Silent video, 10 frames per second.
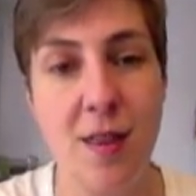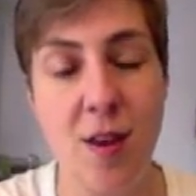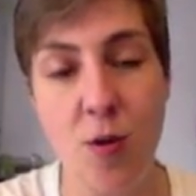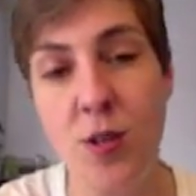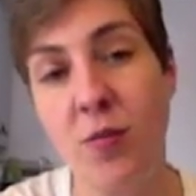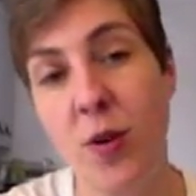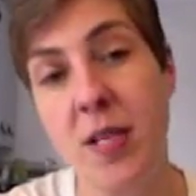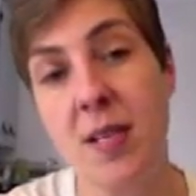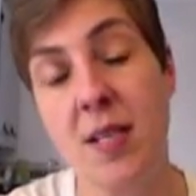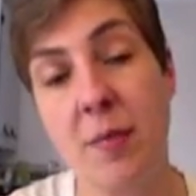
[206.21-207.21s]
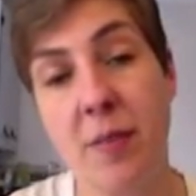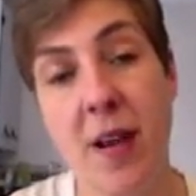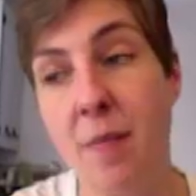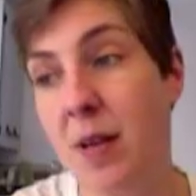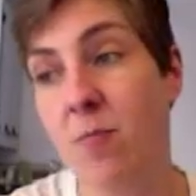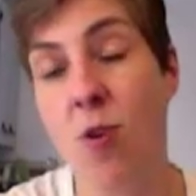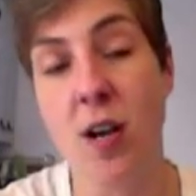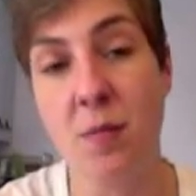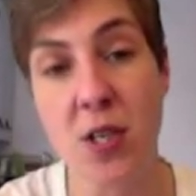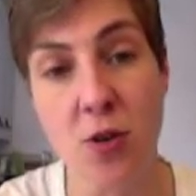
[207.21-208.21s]
those voices. Some I mean,
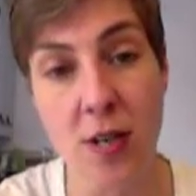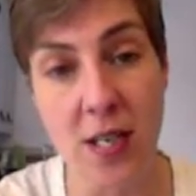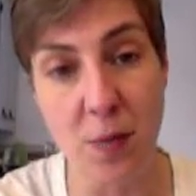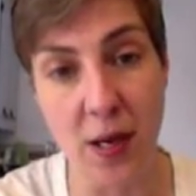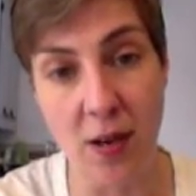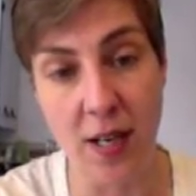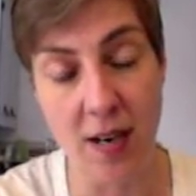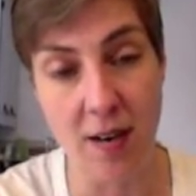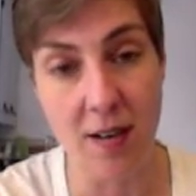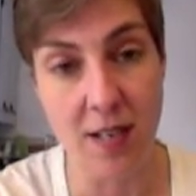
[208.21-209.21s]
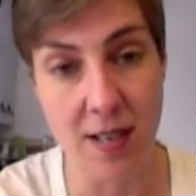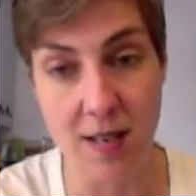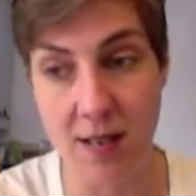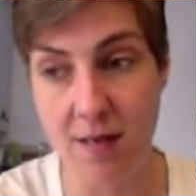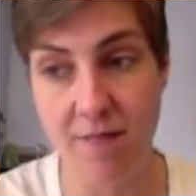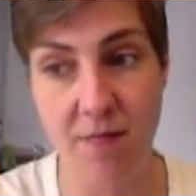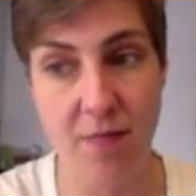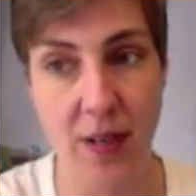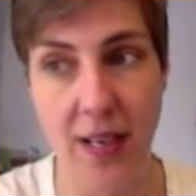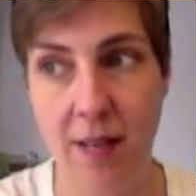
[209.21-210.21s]
Rocking Mr. E's been on here since
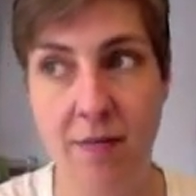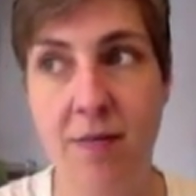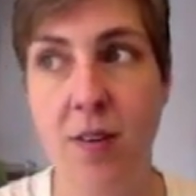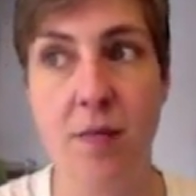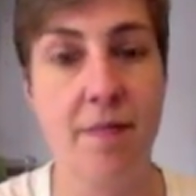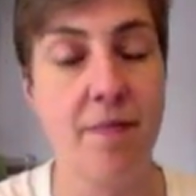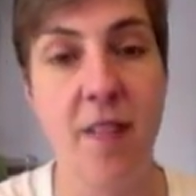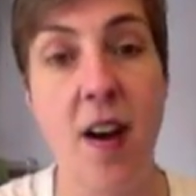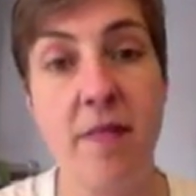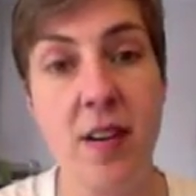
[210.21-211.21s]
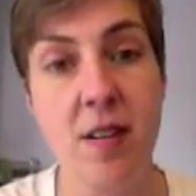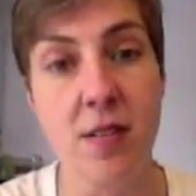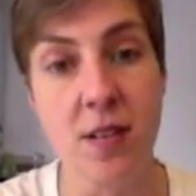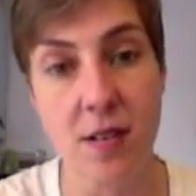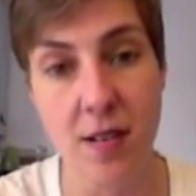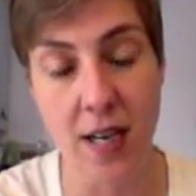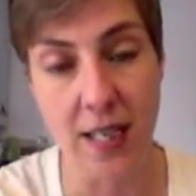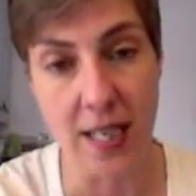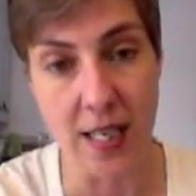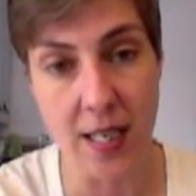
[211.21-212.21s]
like for five years
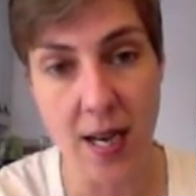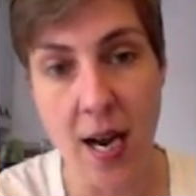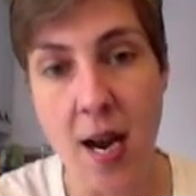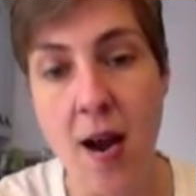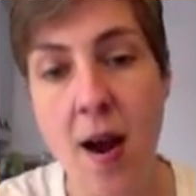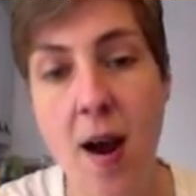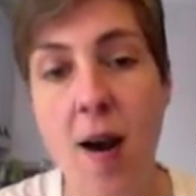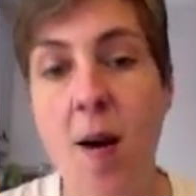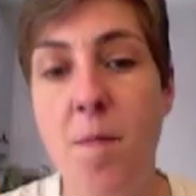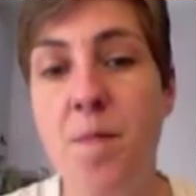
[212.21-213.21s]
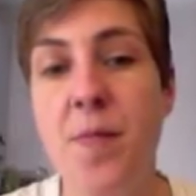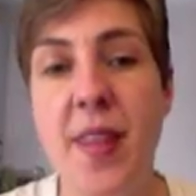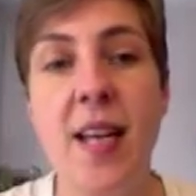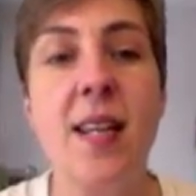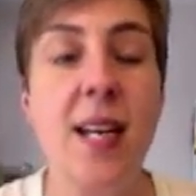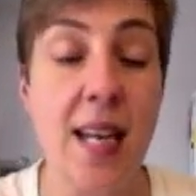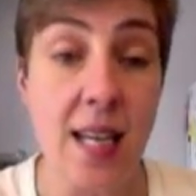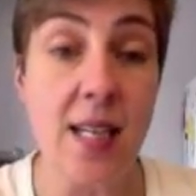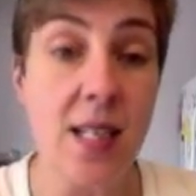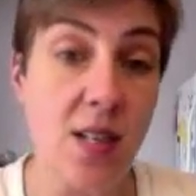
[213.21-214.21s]
at least. Um, that that
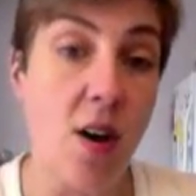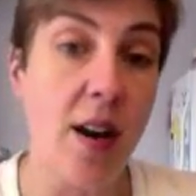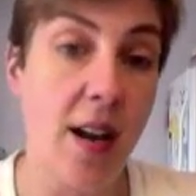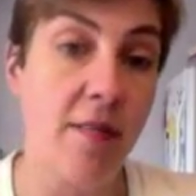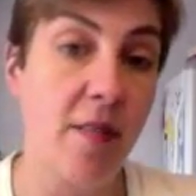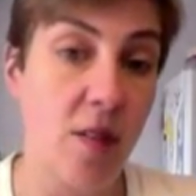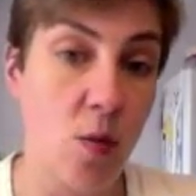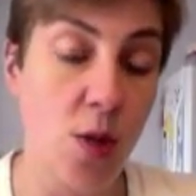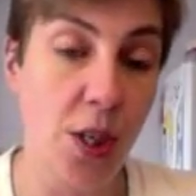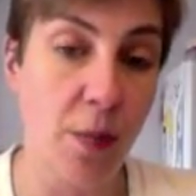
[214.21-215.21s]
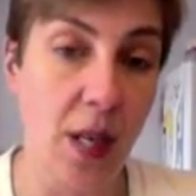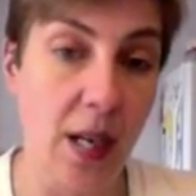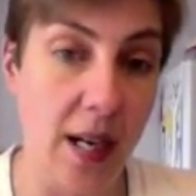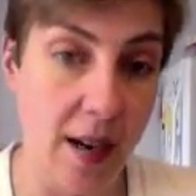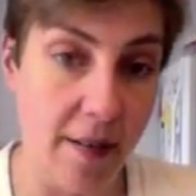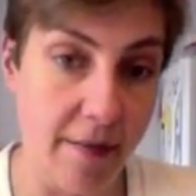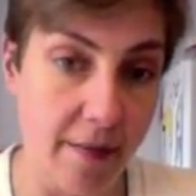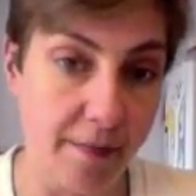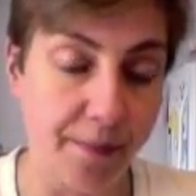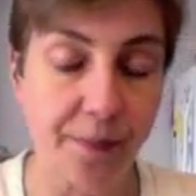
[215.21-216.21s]
he does not have the viewership that I have,
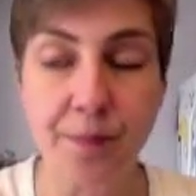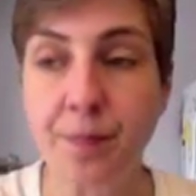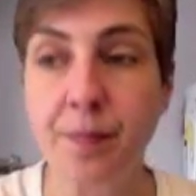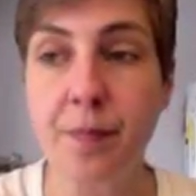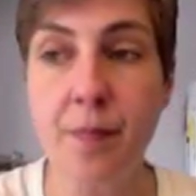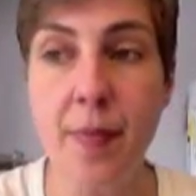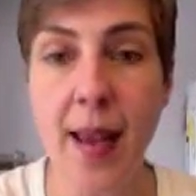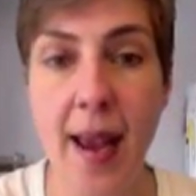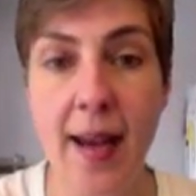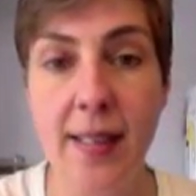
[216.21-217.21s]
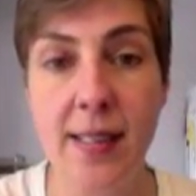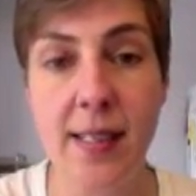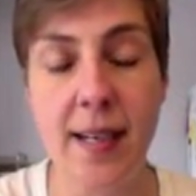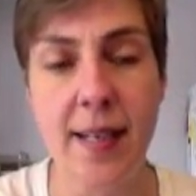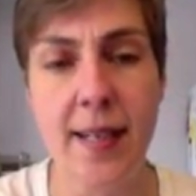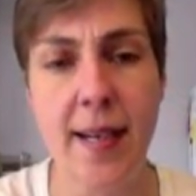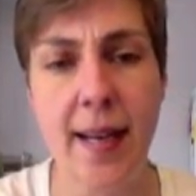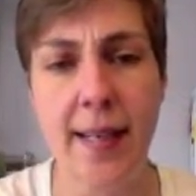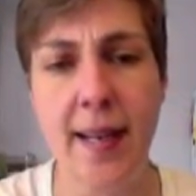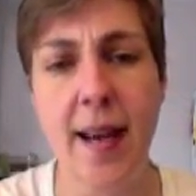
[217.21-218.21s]
and uh,
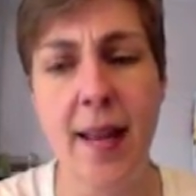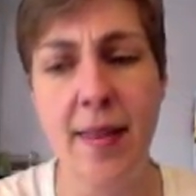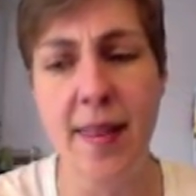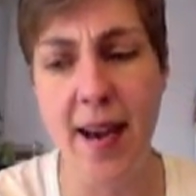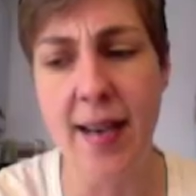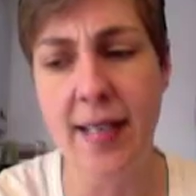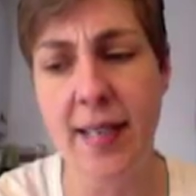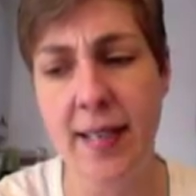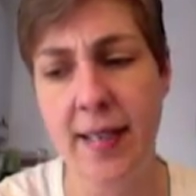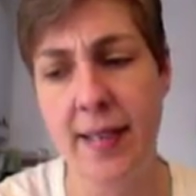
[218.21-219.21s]
and and that.